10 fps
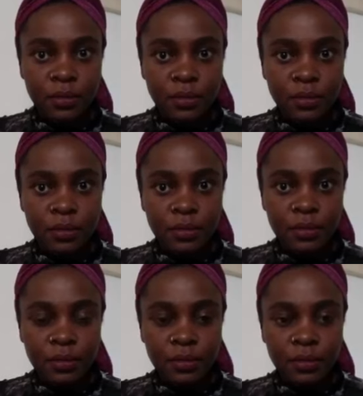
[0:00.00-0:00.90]

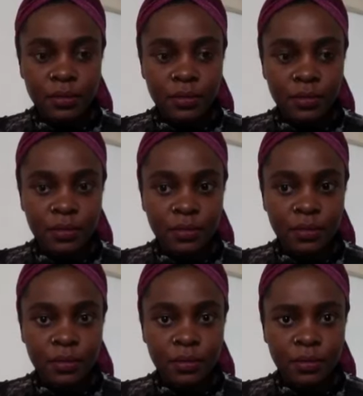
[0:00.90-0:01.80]

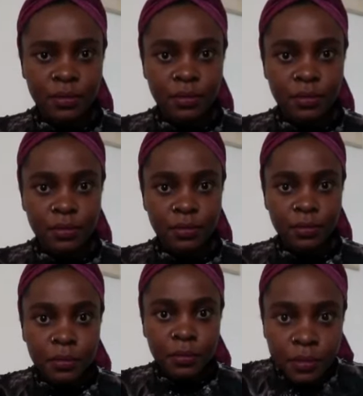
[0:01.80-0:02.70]

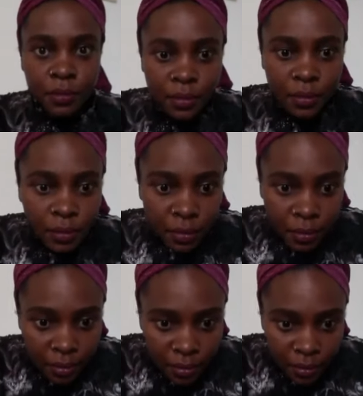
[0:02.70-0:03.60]

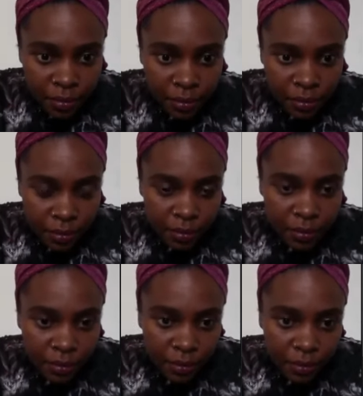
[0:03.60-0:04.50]

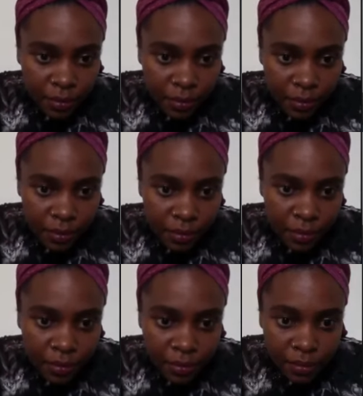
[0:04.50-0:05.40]

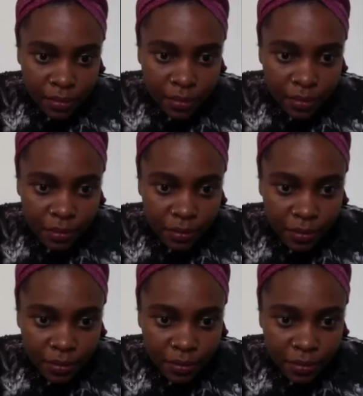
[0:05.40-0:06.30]

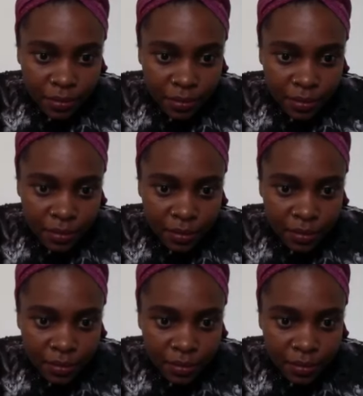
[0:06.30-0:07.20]

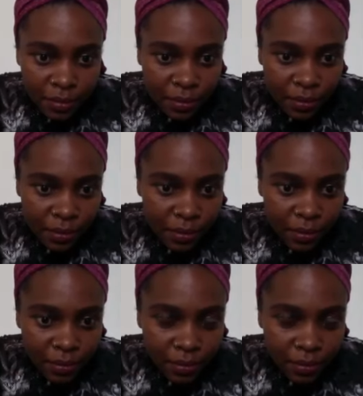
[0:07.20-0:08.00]
This person isn't speaking.